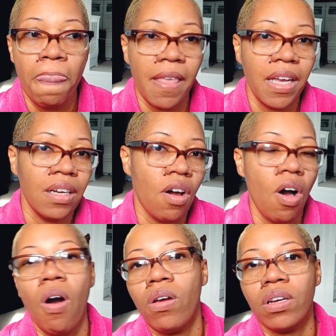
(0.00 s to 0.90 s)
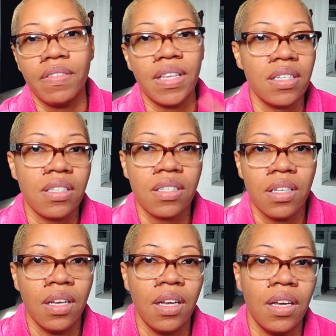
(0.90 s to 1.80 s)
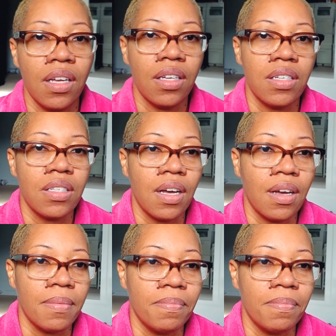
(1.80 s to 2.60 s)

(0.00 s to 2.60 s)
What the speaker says: in all of this is my